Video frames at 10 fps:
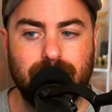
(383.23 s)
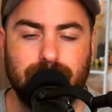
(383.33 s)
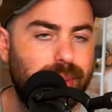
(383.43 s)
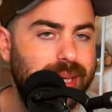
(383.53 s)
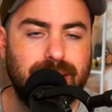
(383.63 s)

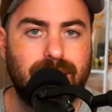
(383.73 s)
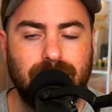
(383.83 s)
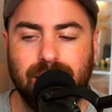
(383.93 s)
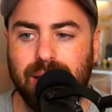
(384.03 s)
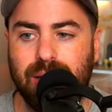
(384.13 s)

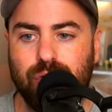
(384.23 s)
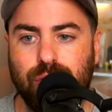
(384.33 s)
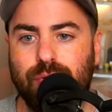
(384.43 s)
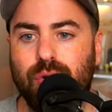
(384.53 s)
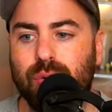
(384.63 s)
basically
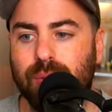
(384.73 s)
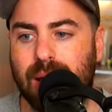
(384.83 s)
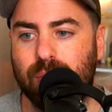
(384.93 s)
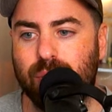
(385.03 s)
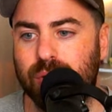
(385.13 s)
Shifter
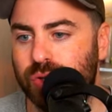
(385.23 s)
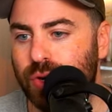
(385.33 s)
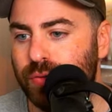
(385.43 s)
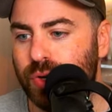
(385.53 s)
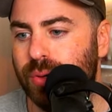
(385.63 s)
without running
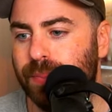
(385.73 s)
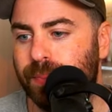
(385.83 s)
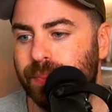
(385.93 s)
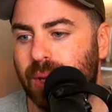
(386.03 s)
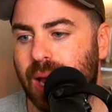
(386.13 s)
Shifter,
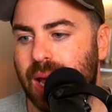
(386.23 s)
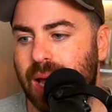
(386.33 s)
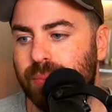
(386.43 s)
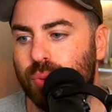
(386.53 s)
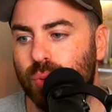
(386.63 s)

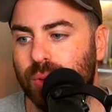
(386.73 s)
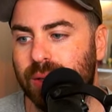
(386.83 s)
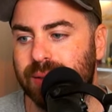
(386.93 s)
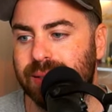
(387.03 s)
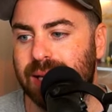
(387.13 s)
and Prulia
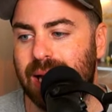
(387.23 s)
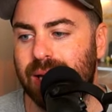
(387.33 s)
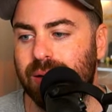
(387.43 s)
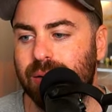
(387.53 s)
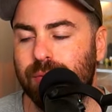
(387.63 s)
on the
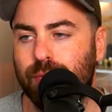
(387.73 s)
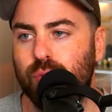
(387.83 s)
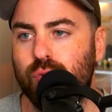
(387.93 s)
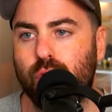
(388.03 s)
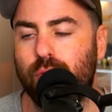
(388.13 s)
side,
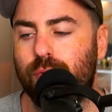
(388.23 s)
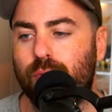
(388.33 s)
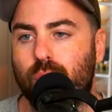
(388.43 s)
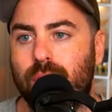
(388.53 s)
Fucho for